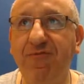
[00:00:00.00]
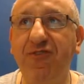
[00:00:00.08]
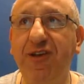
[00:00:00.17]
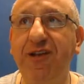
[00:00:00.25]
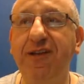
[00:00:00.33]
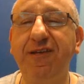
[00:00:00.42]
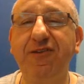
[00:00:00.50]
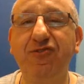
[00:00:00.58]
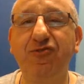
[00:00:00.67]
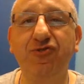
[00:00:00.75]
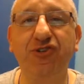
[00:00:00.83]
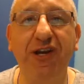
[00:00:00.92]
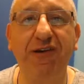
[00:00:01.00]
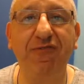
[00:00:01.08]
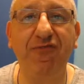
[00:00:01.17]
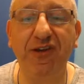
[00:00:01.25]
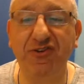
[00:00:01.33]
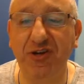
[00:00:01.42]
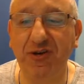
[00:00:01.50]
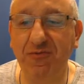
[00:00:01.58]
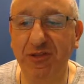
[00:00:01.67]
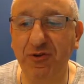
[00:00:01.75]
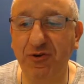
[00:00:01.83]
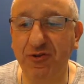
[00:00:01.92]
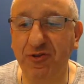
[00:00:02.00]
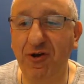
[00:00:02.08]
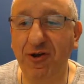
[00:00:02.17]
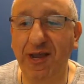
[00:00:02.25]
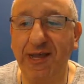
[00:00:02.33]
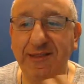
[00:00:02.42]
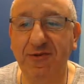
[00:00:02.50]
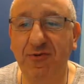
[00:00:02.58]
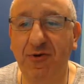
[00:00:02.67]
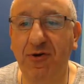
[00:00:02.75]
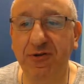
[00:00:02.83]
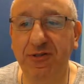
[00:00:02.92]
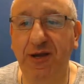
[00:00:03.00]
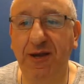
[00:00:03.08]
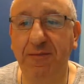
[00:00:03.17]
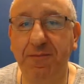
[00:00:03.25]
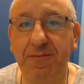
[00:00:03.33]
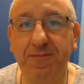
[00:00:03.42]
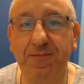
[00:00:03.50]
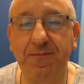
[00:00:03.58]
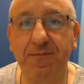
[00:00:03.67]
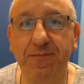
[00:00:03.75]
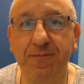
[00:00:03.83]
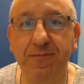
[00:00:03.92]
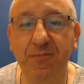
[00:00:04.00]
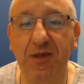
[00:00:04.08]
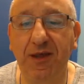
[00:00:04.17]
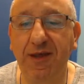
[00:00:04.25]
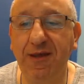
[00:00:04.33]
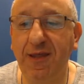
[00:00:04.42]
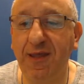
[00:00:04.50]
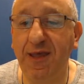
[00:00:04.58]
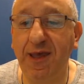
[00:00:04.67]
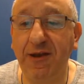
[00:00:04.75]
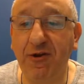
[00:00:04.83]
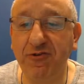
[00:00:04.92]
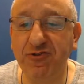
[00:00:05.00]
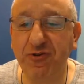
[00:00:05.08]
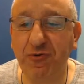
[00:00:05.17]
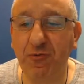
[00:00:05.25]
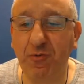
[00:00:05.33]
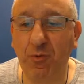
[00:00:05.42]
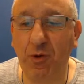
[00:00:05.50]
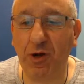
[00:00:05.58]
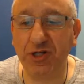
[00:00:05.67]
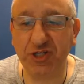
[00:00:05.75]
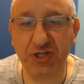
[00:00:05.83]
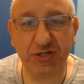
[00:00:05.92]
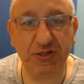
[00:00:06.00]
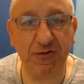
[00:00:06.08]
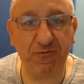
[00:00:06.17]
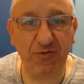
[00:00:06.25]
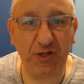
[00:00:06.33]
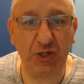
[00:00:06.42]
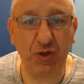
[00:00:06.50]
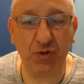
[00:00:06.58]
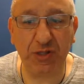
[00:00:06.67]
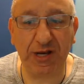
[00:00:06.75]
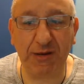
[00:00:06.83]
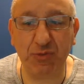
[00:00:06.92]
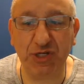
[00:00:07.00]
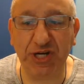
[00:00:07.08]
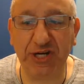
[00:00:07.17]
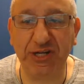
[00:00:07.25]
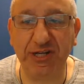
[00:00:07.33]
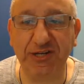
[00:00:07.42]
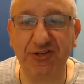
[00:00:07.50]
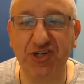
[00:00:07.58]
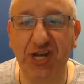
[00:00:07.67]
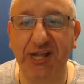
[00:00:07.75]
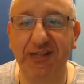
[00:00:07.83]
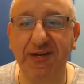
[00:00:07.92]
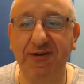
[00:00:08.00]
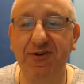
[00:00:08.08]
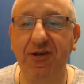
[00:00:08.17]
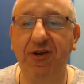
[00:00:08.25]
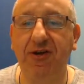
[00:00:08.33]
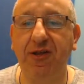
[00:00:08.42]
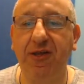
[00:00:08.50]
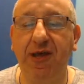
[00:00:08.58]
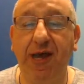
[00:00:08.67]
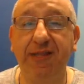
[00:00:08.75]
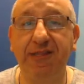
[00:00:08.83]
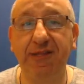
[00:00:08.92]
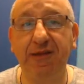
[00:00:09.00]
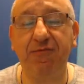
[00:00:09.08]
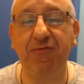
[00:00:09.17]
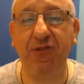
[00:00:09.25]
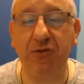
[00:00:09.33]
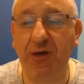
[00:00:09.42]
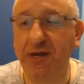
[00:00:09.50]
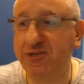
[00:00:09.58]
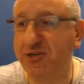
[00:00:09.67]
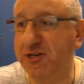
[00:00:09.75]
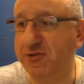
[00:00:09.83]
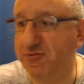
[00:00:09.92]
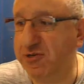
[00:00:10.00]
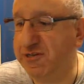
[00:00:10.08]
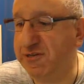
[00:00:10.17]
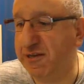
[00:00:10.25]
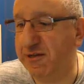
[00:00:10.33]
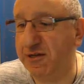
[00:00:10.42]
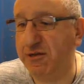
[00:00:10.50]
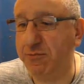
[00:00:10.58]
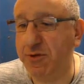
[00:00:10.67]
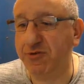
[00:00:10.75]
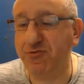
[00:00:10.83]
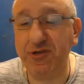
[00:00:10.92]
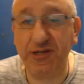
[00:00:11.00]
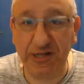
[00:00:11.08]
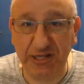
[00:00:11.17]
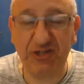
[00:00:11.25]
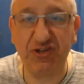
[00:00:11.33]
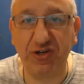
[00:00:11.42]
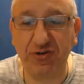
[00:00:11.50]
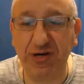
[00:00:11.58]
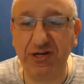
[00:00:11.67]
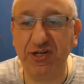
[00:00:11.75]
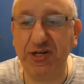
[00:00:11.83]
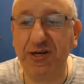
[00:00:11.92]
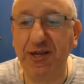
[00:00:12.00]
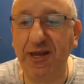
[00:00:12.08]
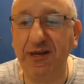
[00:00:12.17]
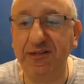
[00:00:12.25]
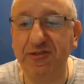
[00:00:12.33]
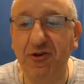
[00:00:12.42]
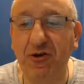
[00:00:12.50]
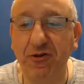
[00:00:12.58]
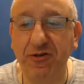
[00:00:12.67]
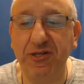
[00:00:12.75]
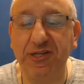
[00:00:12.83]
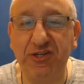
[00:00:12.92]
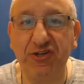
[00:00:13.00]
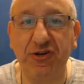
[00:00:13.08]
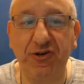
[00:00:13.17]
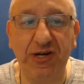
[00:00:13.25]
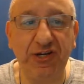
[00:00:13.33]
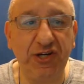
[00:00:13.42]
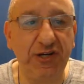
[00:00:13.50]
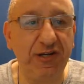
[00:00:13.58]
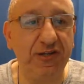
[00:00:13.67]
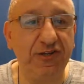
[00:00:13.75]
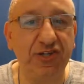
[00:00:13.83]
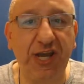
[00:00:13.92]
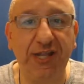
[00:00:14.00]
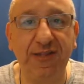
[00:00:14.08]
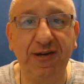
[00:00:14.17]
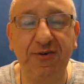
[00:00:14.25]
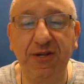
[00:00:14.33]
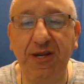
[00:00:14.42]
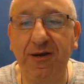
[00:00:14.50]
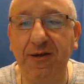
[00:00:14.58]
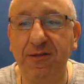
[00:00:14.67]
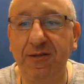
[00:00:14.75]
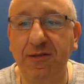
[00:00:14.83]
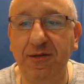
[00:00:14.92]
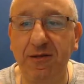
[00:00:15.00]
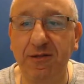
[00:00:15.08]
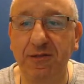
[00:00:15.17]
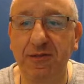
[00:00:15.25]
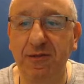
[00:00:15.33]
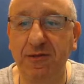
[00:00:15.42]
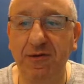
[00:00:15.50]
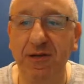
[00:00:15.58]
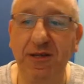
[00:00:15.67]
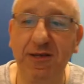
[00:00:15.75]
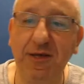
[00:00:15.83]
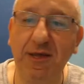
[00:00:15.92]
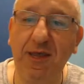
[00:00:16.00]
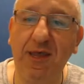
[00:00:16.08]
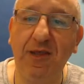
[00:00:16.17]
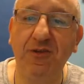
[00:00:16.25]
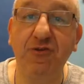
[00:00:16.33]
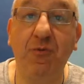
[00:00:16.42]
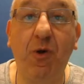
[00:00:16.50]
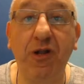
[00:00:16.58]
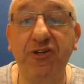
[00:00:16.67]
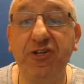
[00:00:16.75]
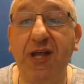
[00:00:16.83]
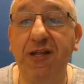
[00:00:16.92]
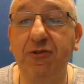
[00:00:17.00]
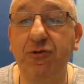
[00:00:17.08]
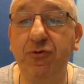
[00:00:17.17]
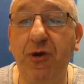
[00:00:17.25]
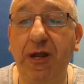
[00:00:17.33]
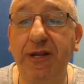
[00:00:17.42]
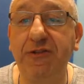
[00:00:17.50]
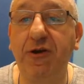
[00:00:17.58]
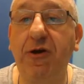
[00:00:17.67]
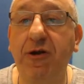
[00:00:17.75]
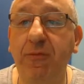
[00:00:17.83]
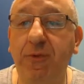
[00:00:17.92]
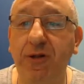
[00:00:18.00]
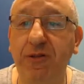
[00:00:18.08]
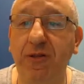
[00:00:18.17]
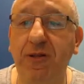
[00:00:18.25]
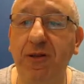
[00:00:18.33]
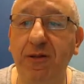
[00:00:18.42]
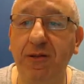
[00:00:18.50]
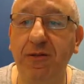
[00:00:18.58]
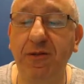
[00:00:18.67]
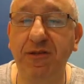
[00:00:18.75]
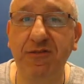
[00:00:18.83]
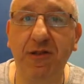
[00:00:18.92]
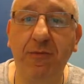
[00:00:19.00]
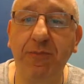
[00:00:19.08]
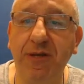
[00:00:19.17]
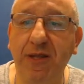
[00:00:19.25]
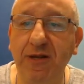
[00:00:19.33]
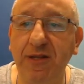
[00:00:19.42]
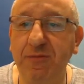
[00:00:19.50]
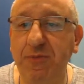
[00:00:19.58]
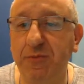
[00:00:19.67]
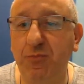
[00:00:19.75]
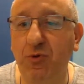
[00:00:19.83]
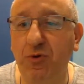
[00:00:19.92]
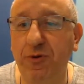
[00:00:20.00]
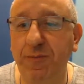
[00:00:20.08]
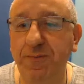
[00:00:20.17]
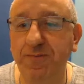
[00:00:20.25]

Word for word: feelings to share affection with your dog at the wrong time. Okay. And also watch the video that I'm sharing in the chat area. I did a video actually recently about leash aggression, and it's called leash aggression in the chat area, the, the link. So watch that too. I talk about uh, this topic a little bit more.